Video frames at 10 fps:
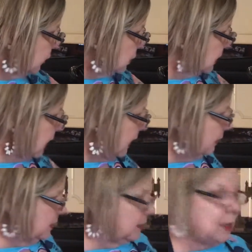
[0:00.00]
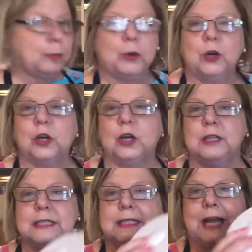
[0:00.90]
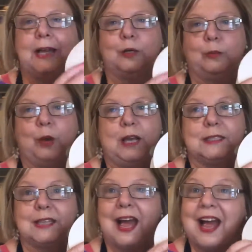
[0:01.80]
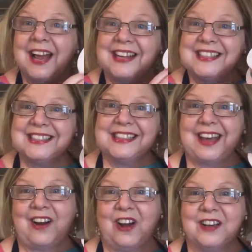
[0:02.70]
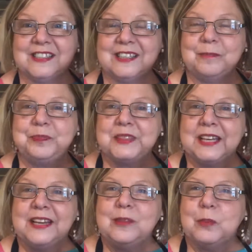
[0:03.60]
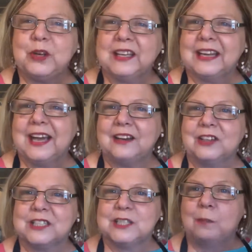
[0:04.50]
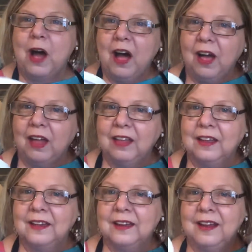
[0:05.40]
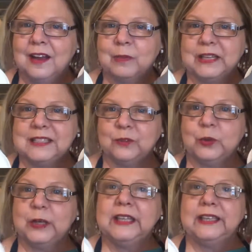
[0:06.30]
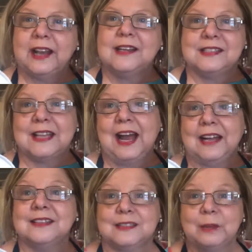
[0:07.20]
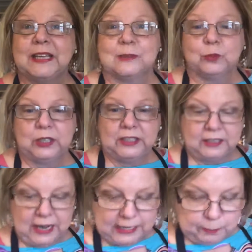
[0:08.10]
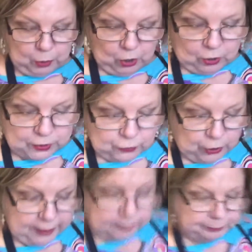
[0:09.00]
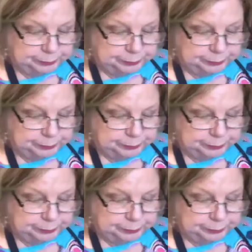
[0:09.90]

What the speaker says: I just got. This is our burger and slider press. Isn't that awesome? In the book it kind of looks small, but it's really nice size to make some really nice burgers for you.